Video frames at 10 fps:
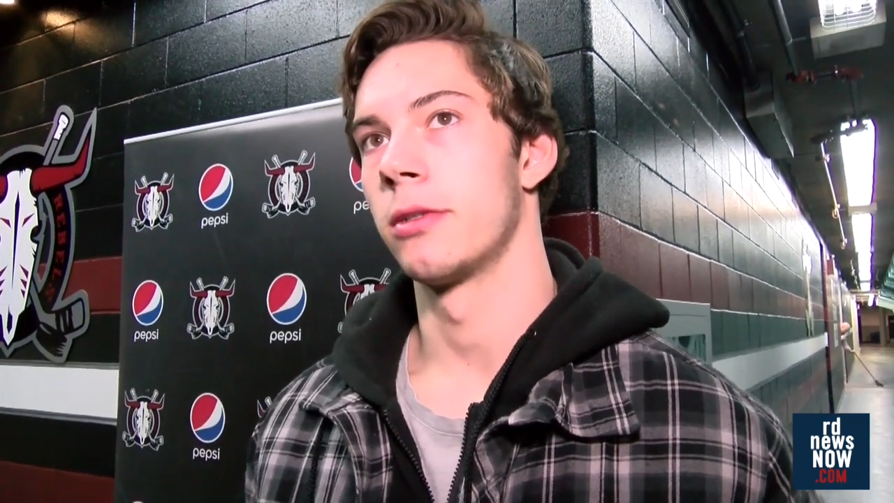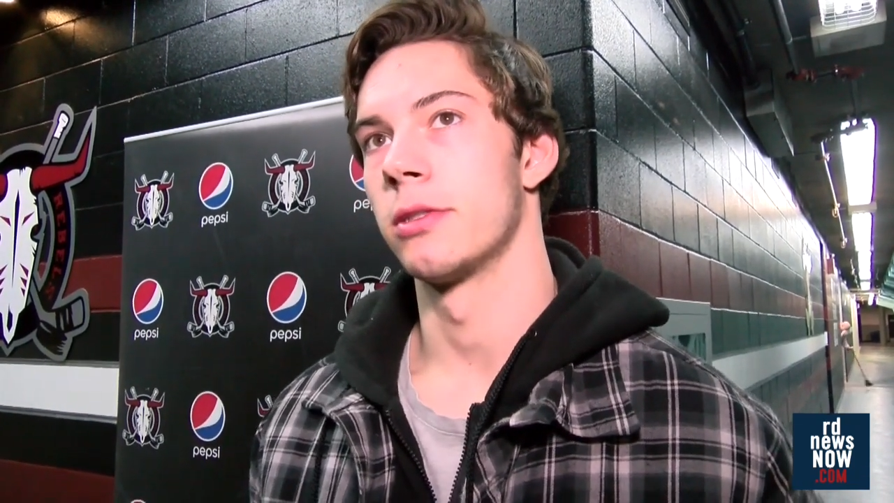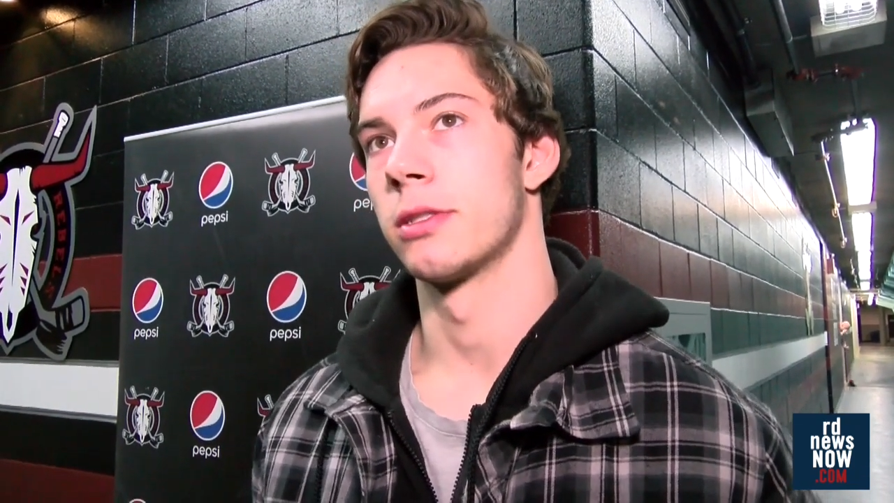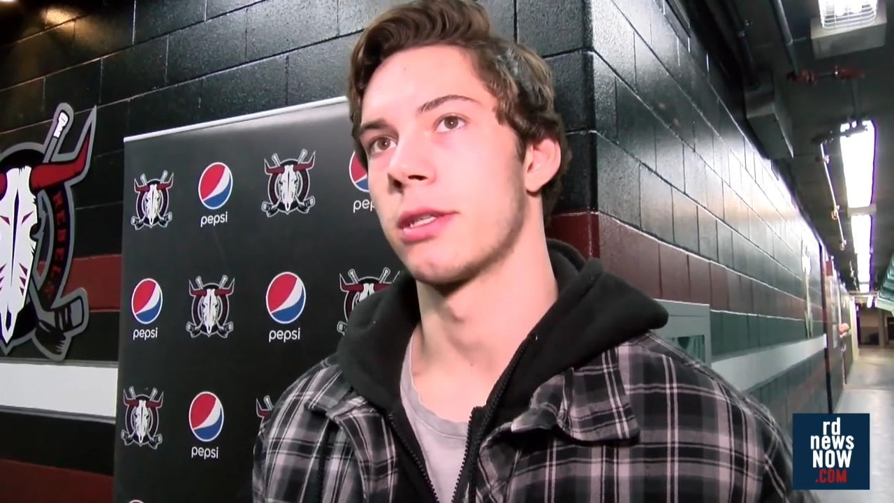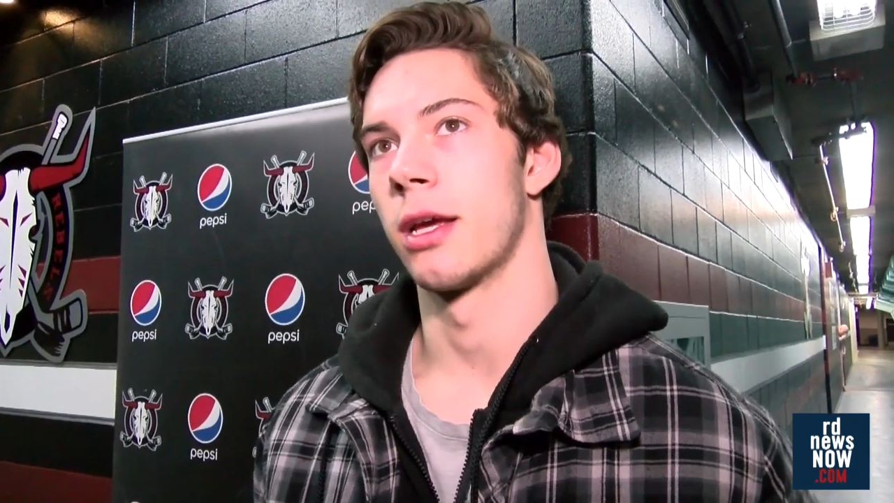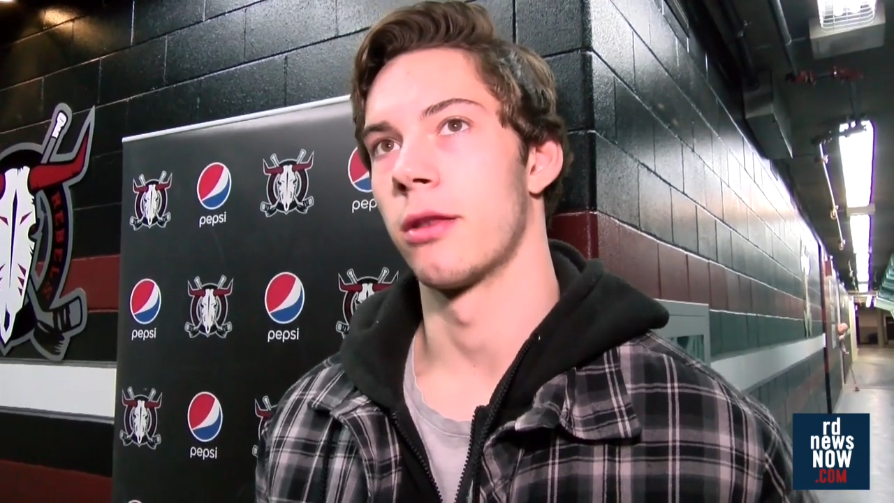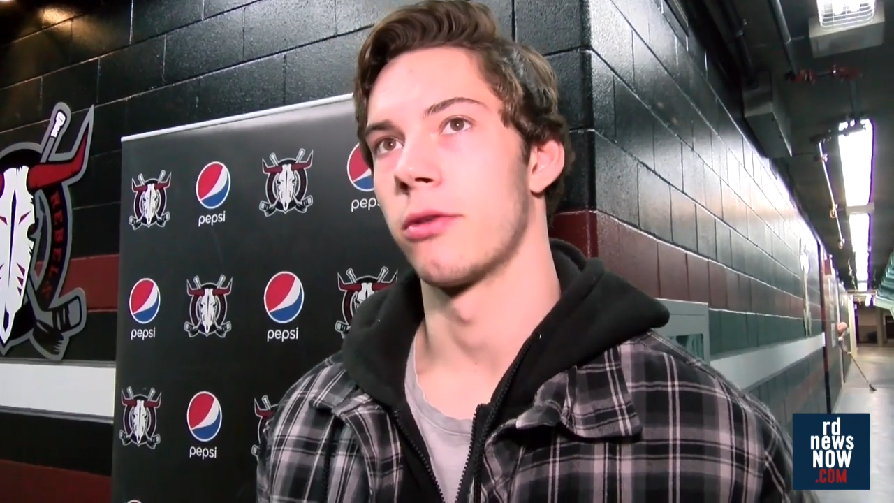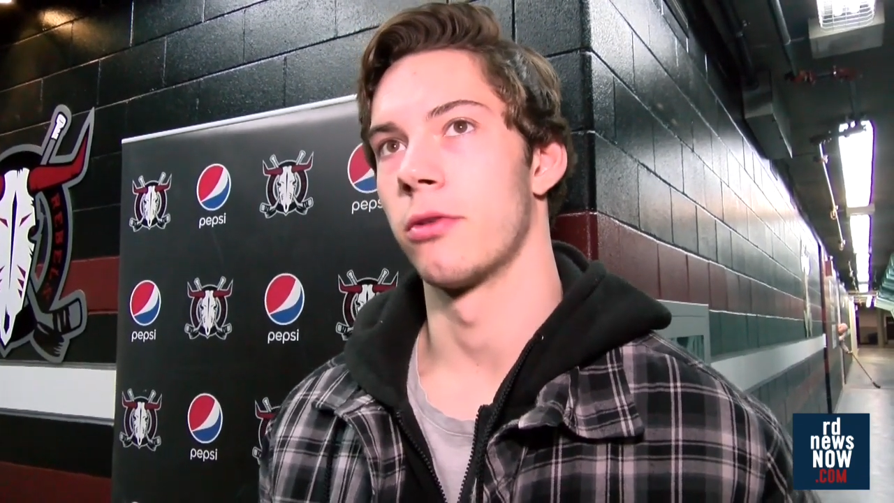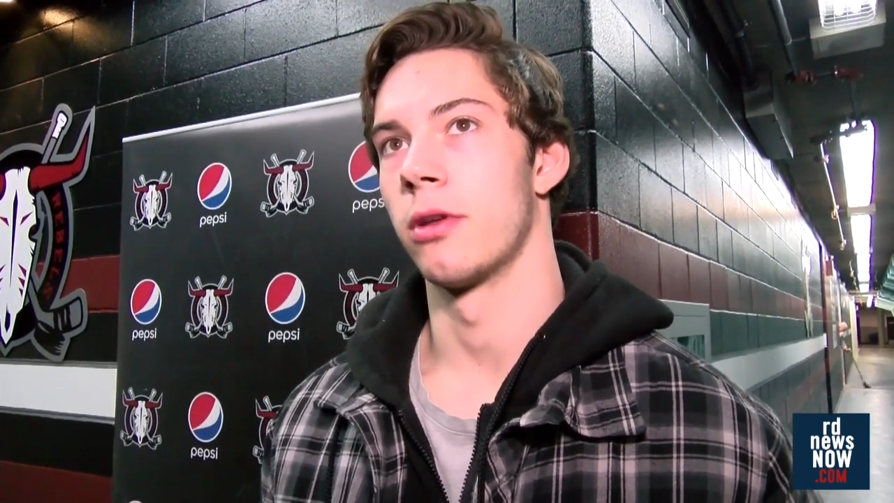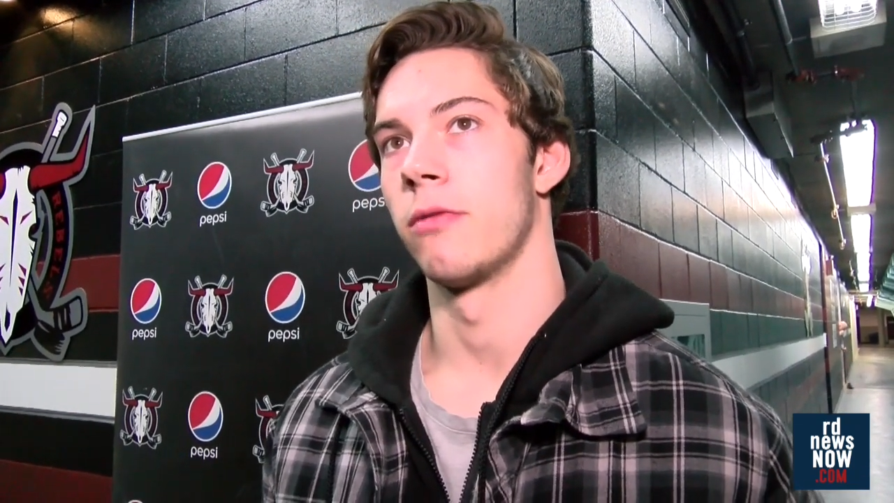just getting
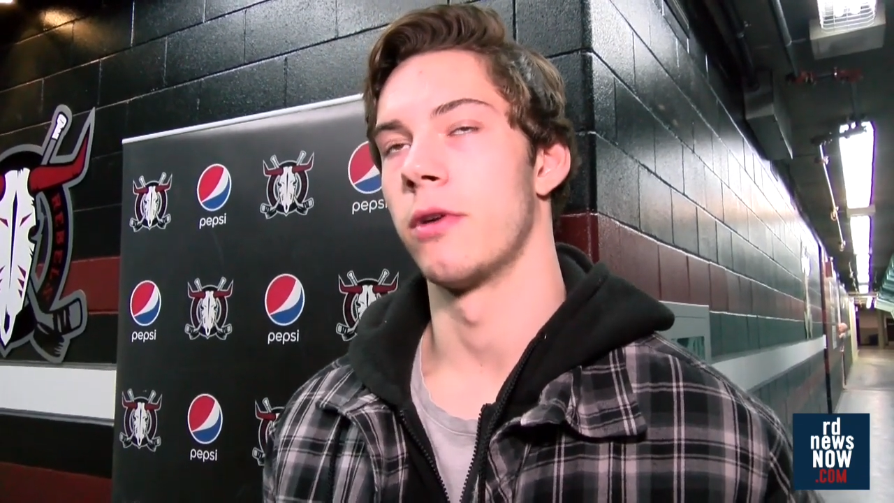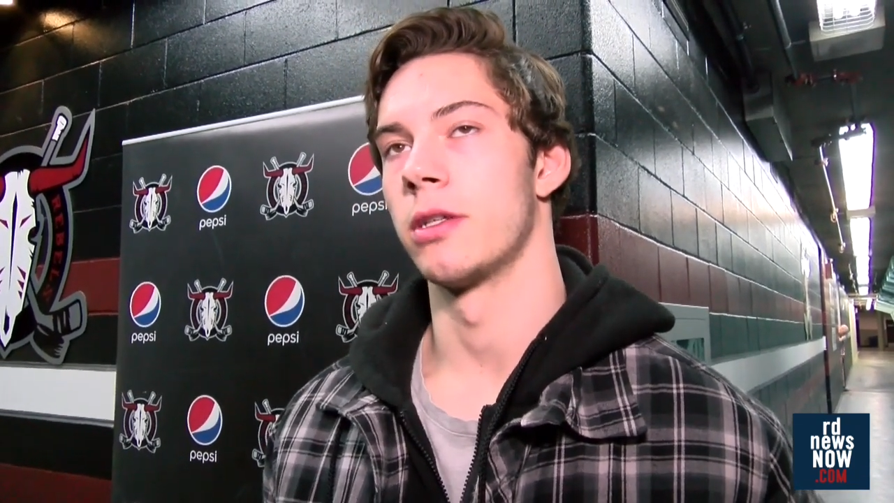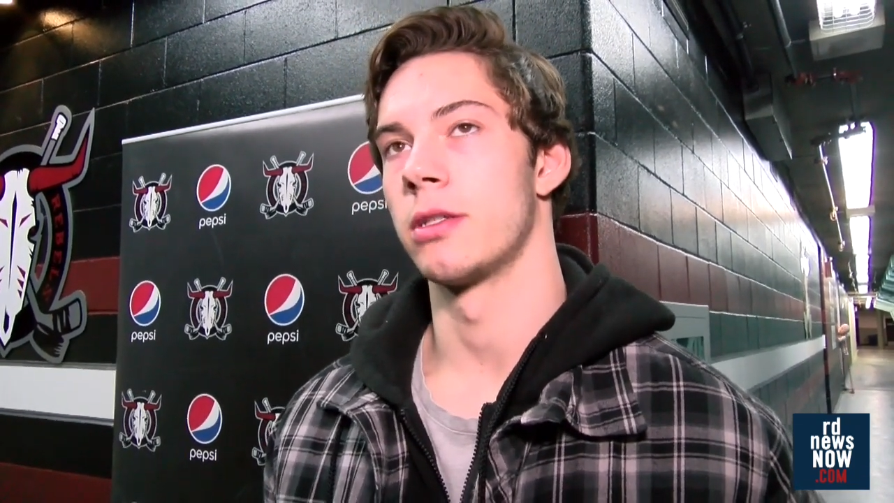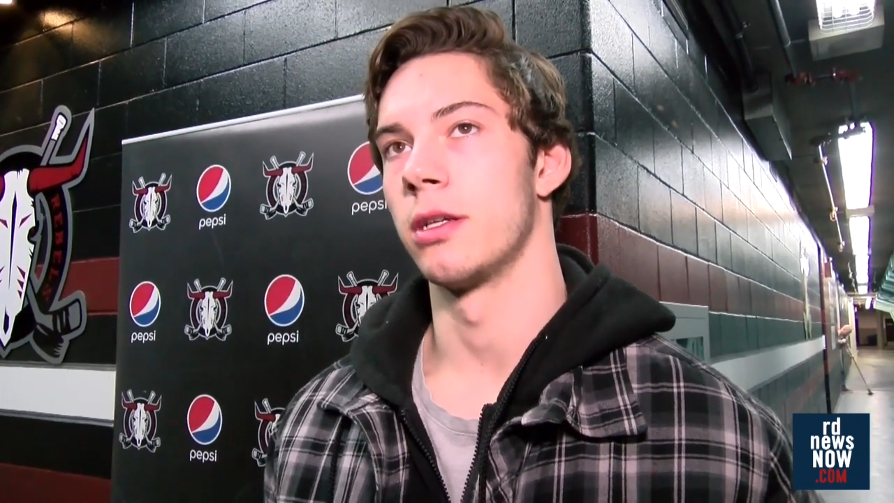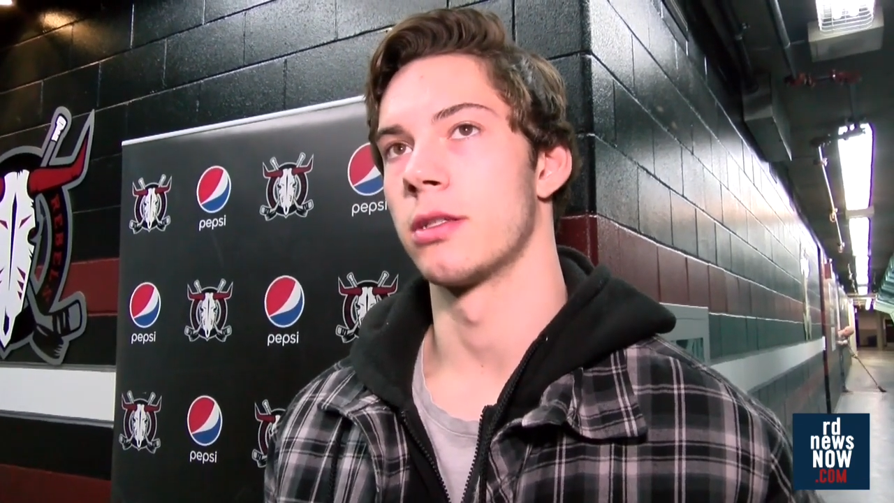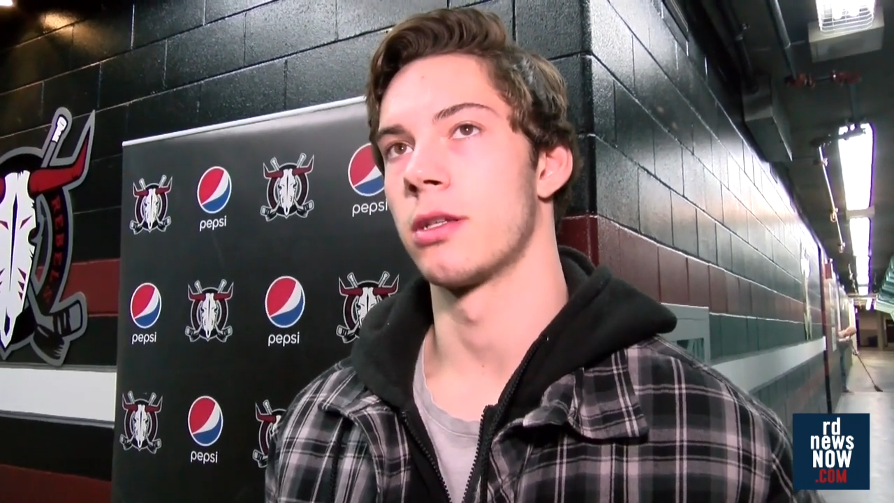through the adversity and